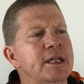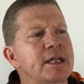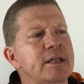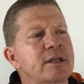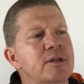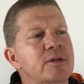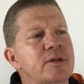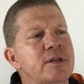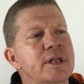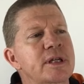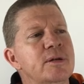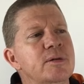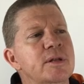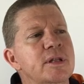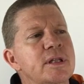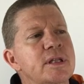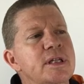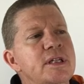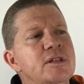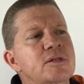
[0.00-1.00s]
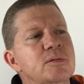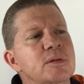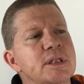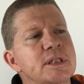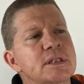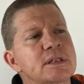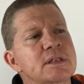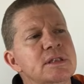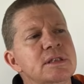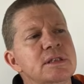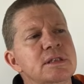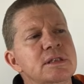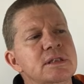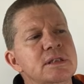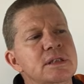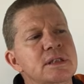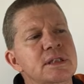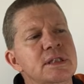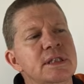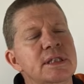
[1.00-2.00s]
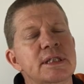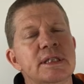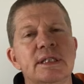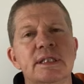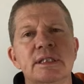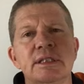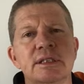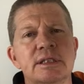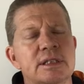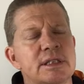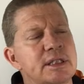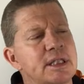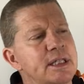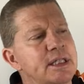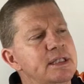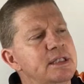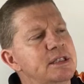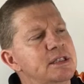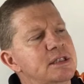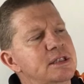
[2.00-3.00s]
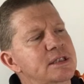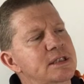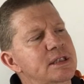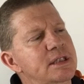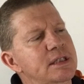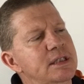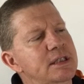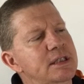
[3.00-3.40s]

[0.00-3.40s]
And the good thing with these ones is that they just